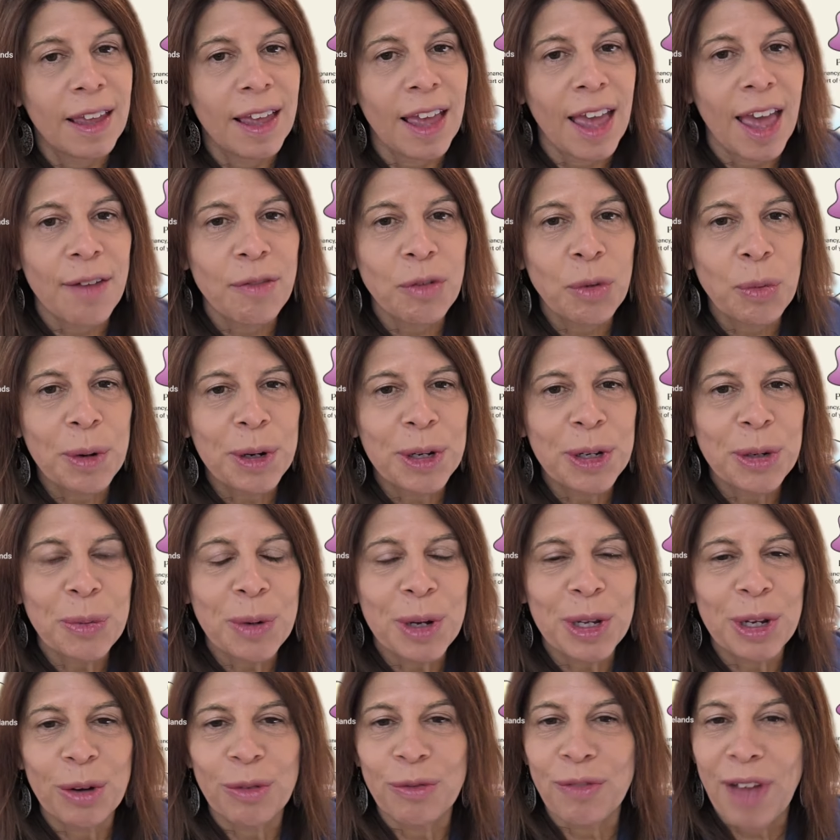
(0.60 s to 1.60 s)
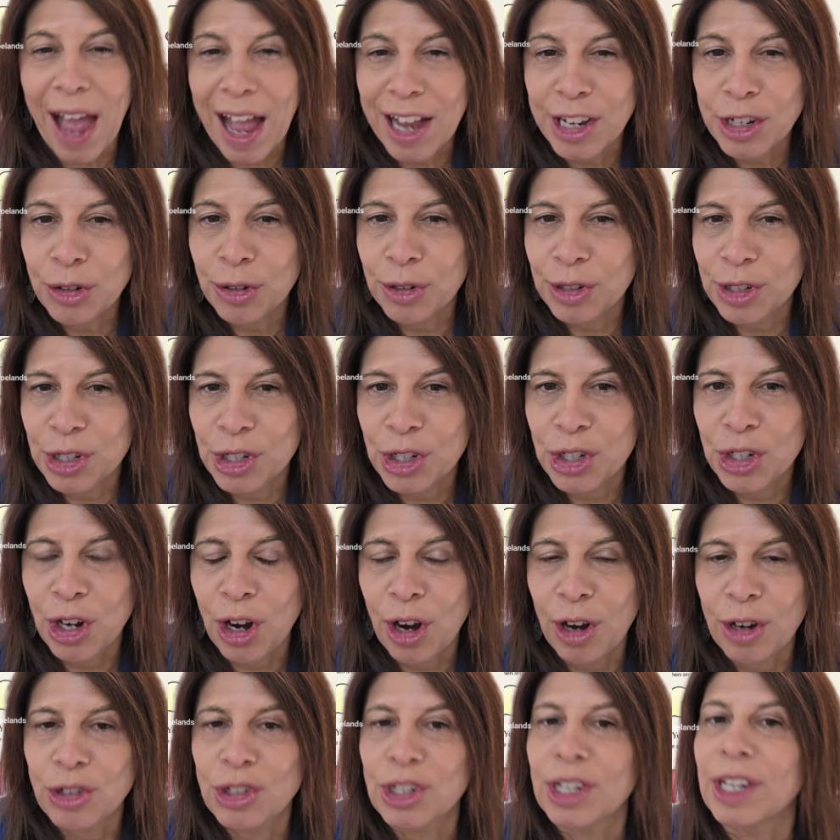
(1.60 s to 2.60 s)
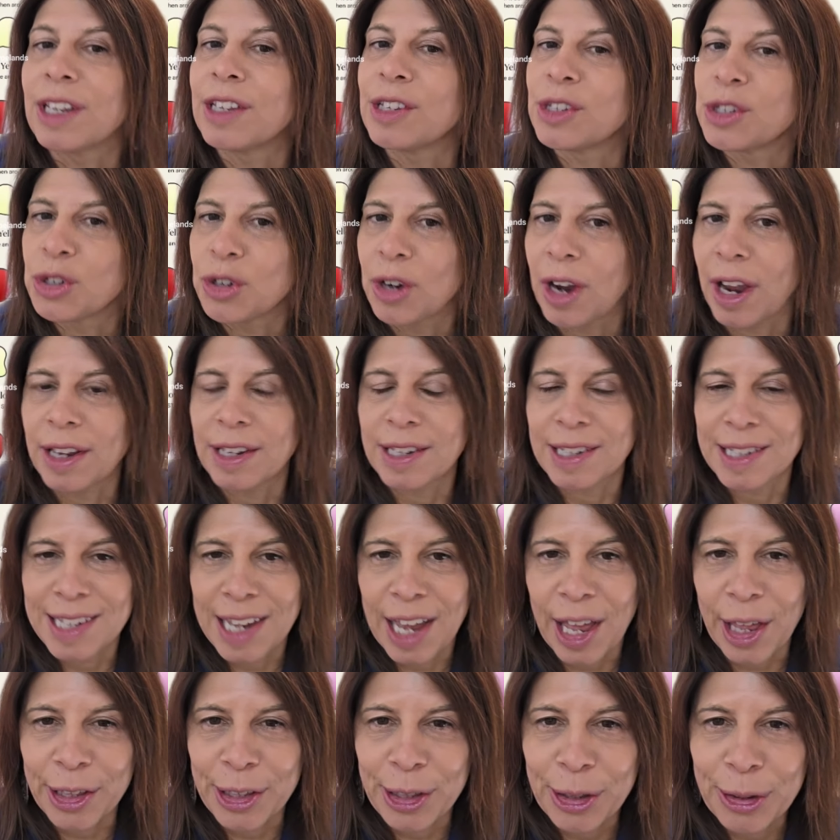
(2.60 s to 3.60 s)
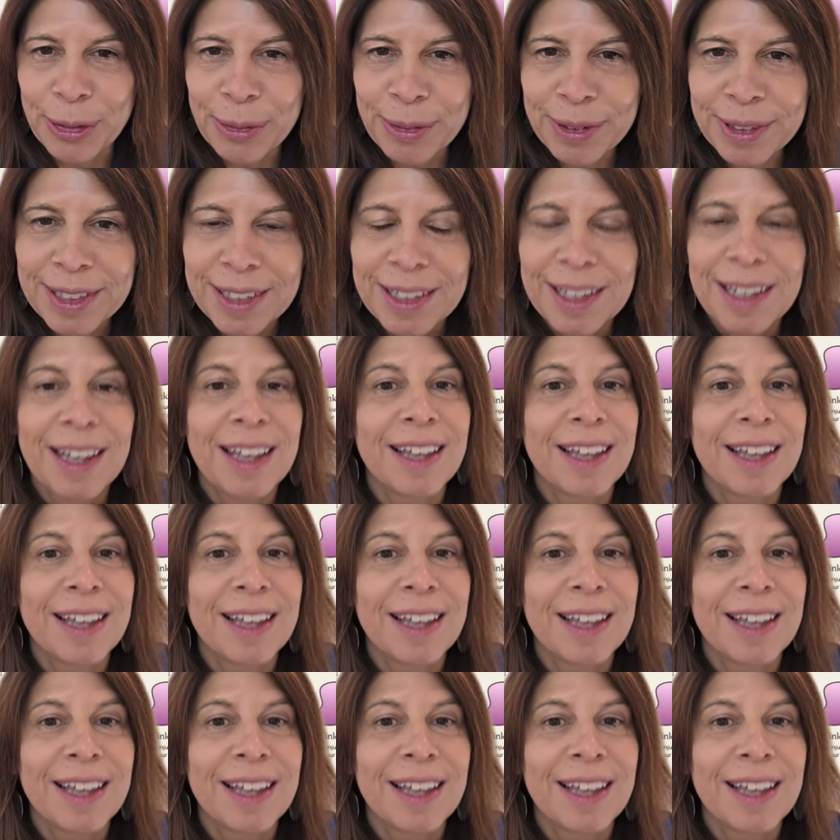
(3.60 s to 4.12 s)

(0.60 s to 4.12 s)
Ever wonder what your vaginal discharge is trying to tell you?